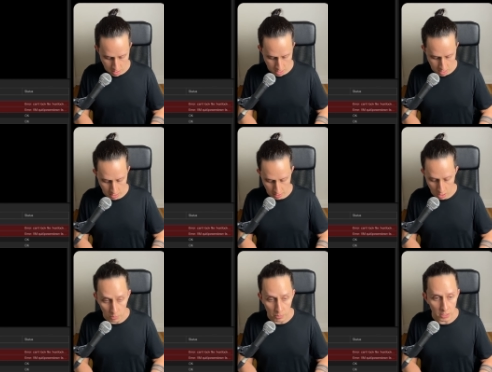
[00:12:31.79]
and
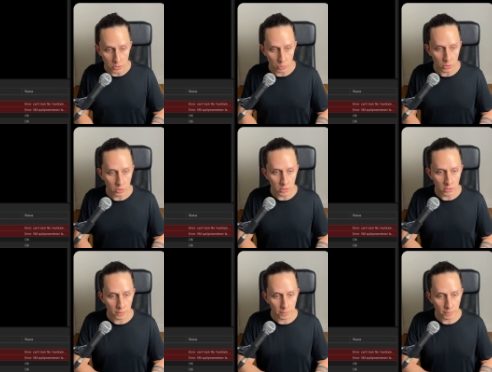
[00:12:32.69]
our password.
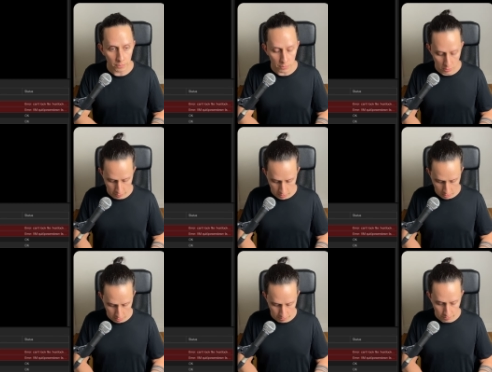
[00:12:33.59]
Perfect.
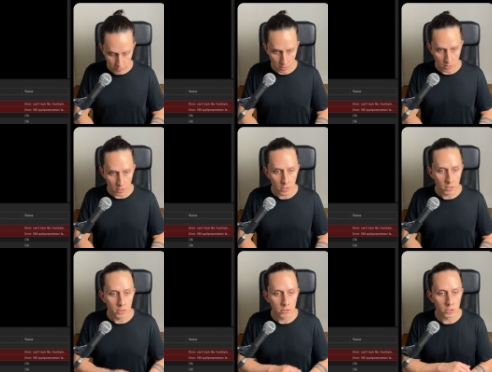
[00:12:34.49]

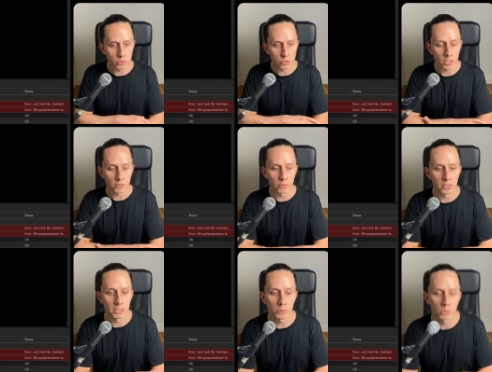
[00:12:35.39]
Just to check for the
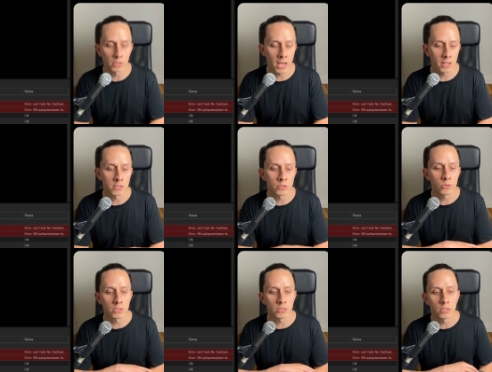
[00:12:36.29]
network. And as you
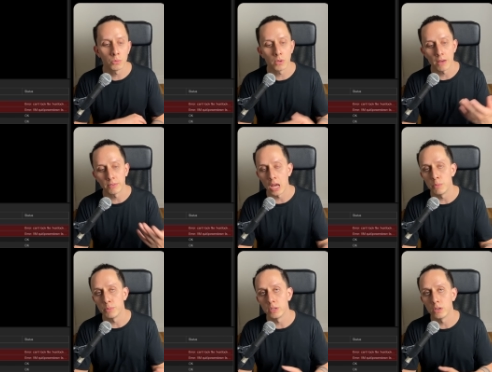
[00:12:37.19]
can see, we have an
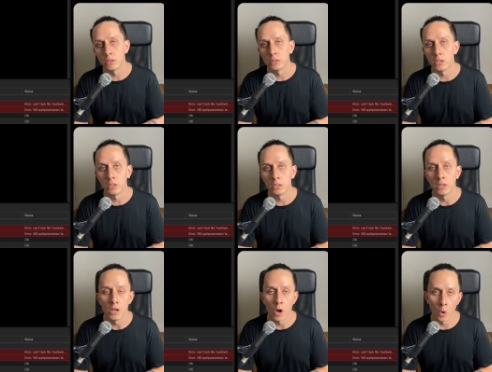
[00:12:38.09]
IP on our
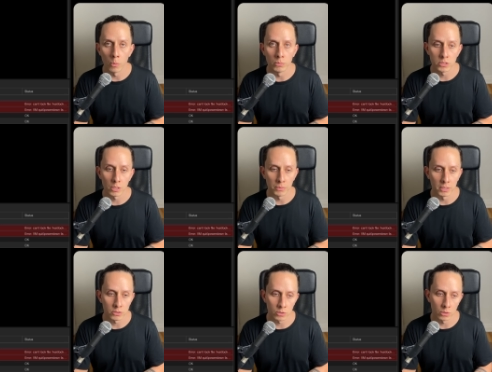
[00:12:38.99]
home subnet.
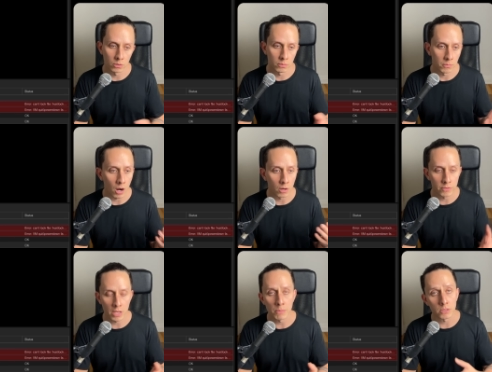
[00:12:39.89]
So our
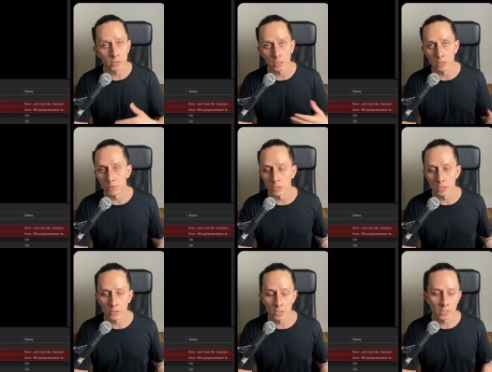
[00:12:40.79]
VM is connected to the
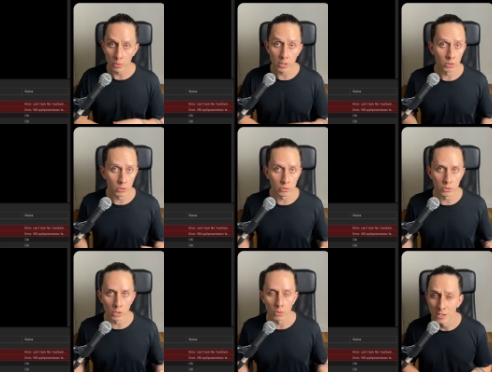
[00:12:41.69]
internet, we are good to
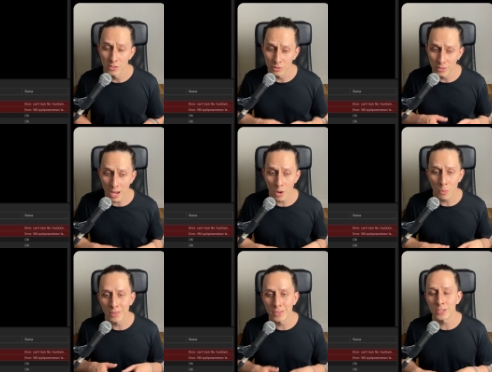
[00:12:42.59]
go. So now
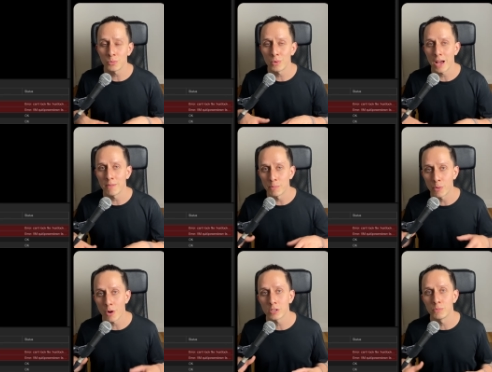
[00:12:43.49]
with this, we have a
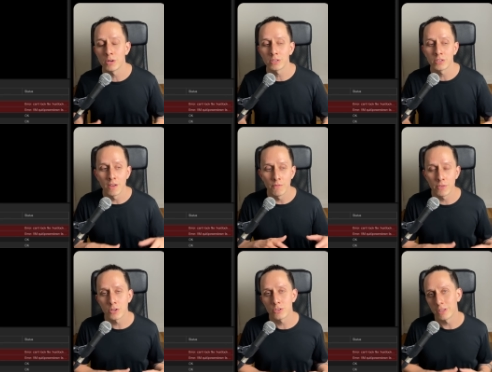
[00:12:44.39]
Proxmox
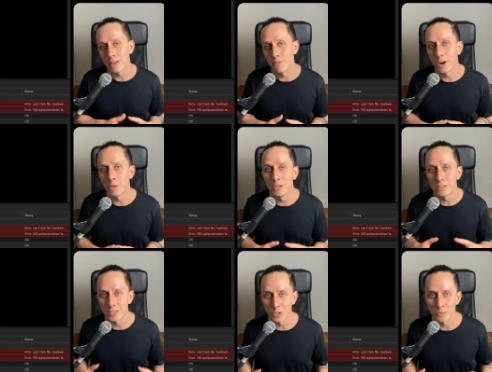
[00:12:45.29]
virtual environment
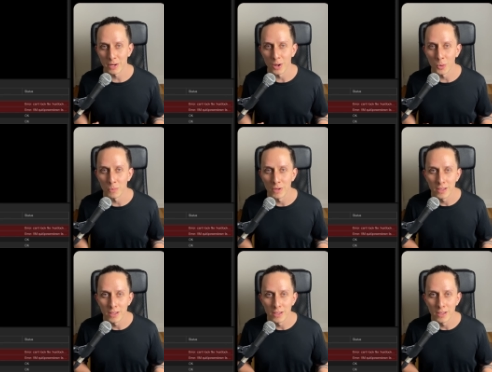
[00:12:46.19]
set up at home